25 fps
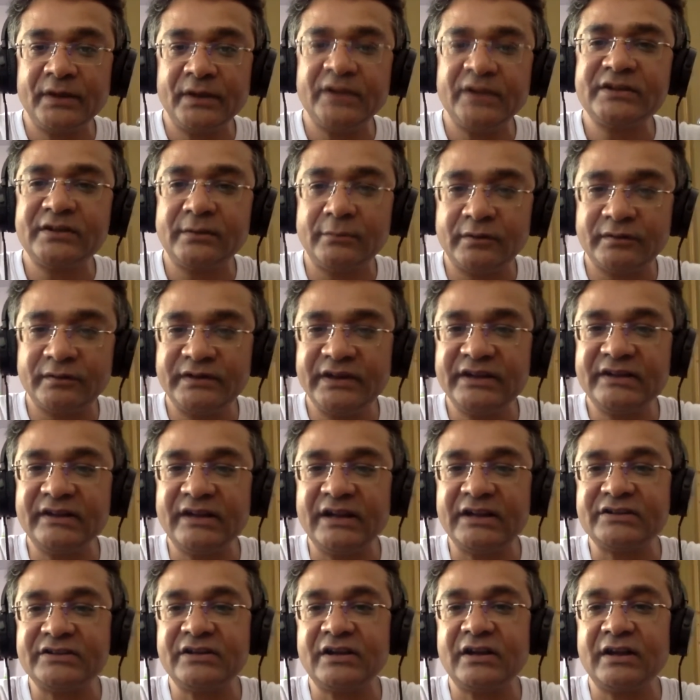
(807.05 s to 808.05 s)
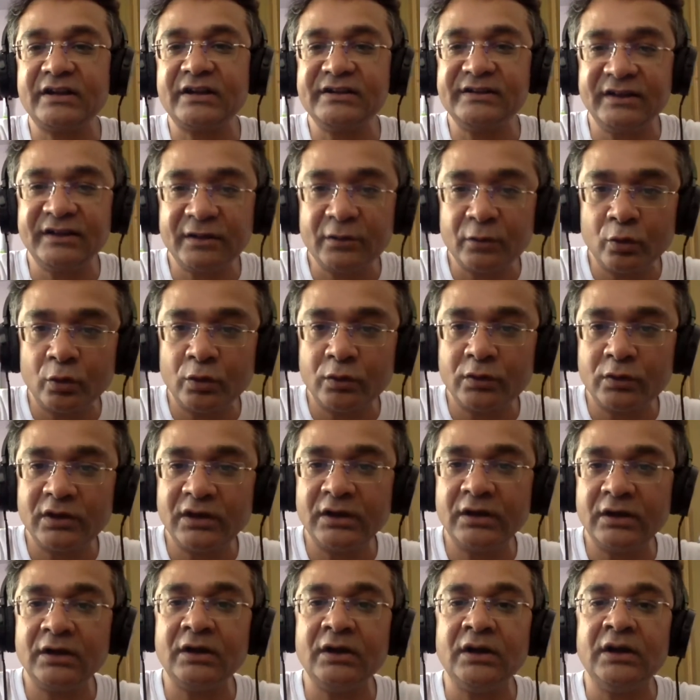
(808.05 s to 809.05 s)
Some of these acharas include
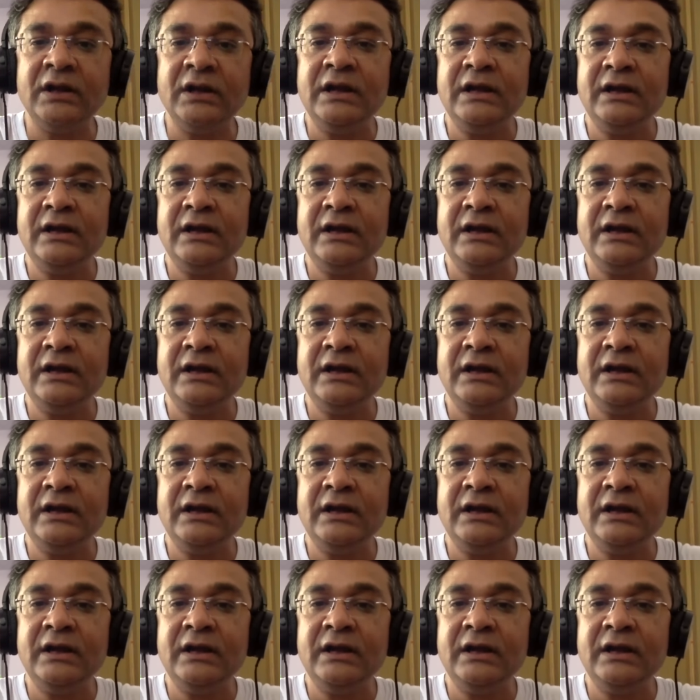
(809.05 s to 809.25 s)
uh,